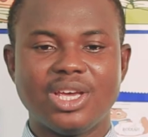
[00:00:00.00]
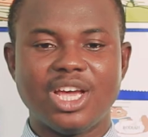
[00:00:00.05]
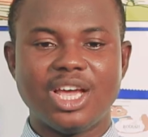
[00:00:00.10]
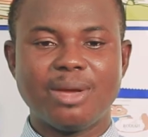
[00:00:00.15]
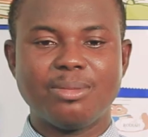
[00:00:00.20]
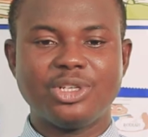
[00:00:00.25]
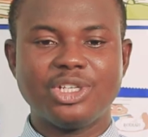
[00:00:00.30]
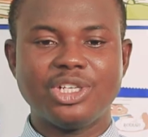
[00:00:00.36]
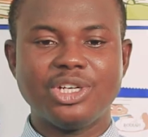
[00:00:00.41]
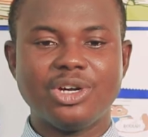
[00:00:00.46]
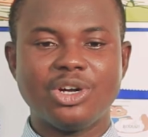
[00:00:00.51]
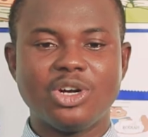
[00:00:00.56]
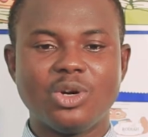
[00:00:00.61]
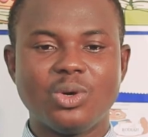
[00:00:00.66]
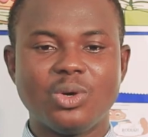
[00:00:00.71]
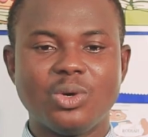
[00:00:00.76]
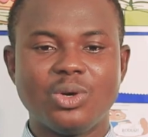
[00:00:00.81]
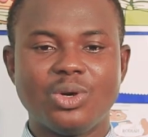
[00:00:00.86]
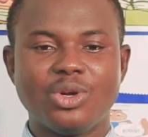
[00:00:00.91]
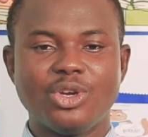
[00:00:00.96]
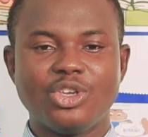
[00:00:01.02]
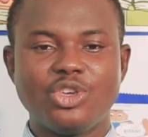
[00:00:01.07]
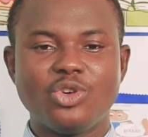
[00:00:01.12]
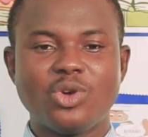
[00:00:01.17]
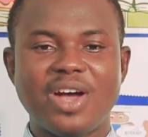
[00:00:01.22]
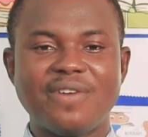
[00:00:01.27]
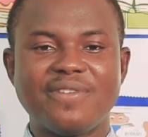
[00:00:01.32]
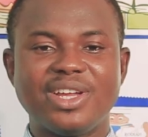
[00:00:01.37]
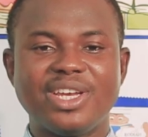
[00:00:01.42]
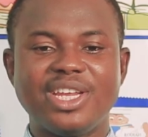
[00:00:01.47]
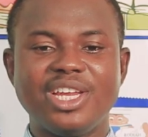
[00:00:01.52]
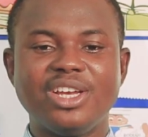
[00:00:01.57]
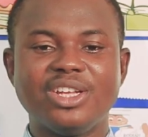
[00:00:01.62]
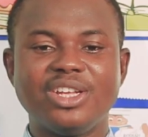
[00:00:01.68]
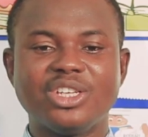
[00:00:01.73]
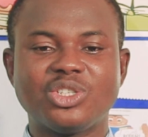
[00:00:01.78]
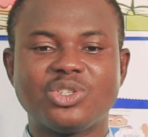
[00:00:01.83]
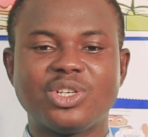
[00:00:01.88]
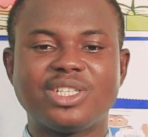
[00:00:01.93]
I'm sure you have an
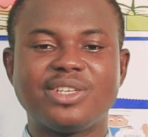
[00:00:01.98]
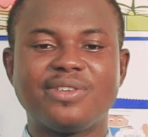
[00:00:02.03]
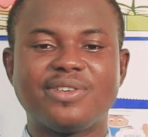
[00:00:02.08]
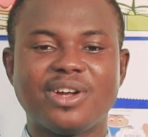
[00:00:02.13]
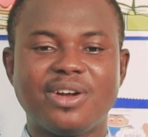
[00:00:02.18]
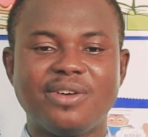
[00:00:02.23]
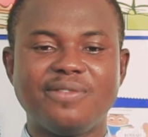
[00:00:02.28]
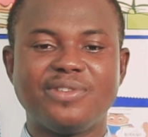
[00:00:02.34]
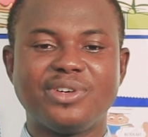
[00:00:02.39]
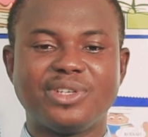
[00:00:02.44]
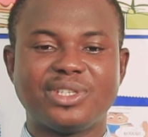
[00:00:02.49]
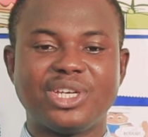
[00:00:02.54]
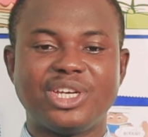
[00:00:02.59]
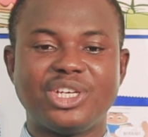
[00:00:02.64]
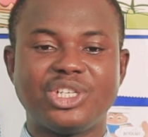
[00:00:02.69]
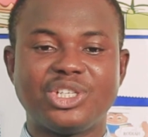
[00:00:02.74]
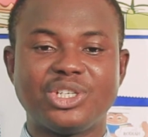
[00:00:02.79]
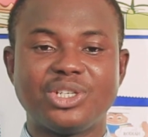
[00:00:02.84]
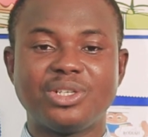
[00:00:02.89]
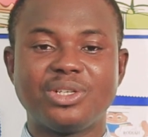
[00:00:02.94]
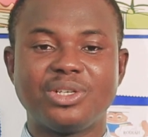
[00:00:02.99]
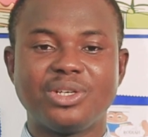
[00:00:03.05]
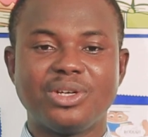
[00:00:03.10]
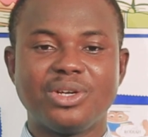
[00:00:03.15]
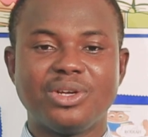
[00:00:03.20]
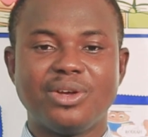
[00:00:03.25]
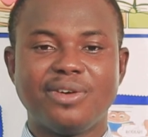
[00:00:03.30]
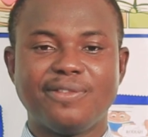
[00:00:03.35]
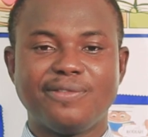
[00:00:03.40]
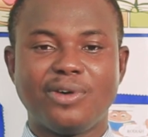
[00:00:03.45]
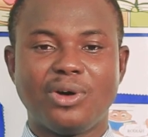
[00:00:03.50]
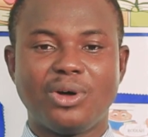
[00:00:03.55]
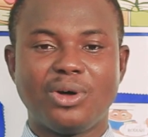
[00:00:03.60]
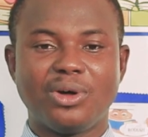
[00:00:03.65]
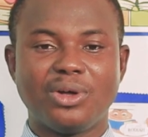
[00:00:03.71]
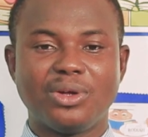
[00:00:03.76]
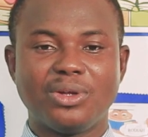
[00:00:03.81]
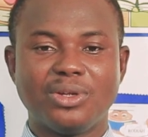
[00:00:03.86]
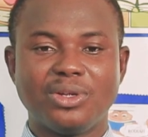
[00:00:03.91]
illustrative conversation
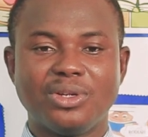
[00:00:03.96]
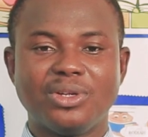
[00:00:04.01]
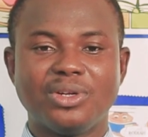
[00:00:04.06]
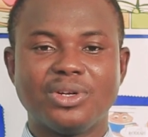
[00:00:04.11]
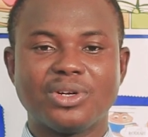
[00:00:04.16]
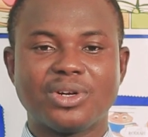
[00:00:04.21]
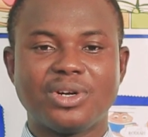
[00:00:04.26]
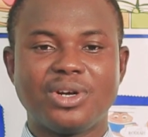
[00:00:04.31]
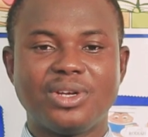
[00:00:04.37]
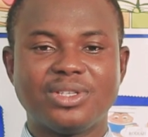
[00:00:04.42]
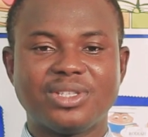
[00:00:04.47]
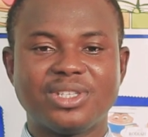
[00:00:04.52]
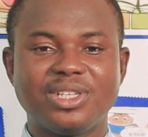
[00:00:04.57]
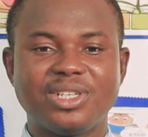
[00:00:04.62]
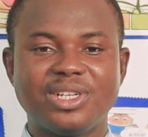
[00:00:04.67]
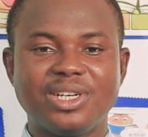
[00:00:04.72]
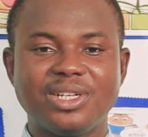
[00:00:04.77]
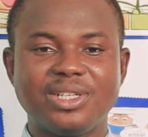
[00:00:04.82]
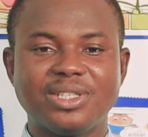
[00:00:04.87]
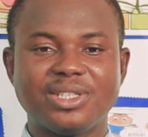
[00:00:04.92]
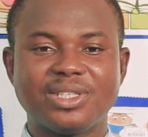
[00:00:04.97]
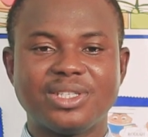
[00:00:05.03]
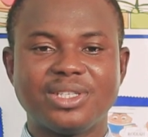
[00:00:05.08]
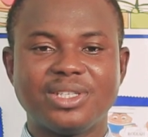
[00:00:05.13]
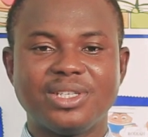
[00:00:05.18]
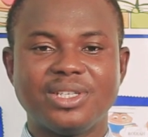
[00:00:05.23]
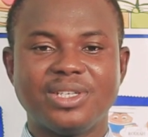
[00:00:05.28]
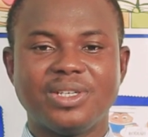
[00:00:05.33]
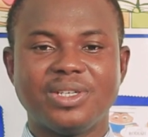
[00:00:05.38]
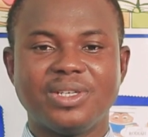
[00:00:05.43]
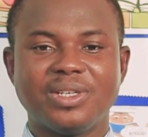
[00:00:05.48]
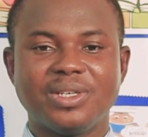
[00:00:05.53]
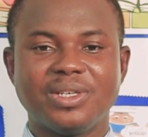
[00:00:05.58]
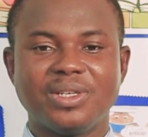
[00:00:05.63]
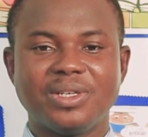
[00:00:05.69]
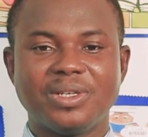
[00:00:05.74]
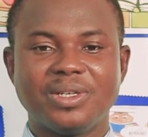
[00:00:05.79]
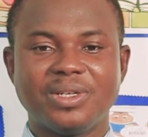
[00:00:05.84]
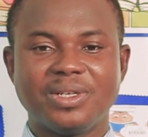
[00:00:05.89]
for consonants
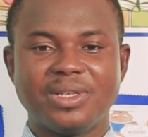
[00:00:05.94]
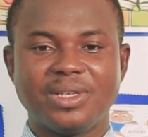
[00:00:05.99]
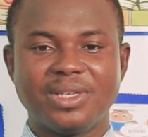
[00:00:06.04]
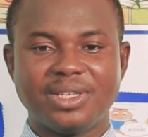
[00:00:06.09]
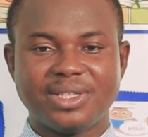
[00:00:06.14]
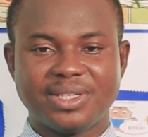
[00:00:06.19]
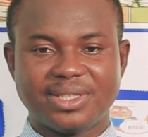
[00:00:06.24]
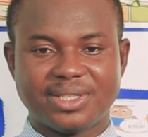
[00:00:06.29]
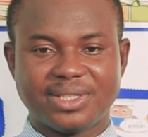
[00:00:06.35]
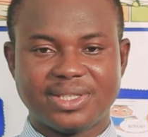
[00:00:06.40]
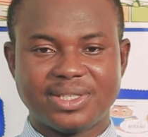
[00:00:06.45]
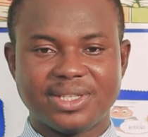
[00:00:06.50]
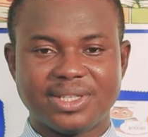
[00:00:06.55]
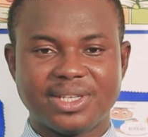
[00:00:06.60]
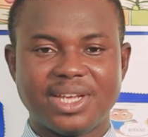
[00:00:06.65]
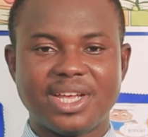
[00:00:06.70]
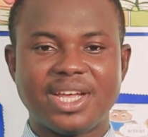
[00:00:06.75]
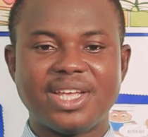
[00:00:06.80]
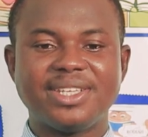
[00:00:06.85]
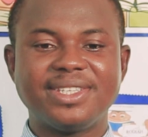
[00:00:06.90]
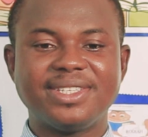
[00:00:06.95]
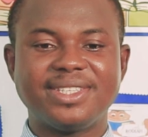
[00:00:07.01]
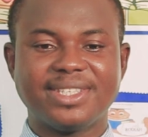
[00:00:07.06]
and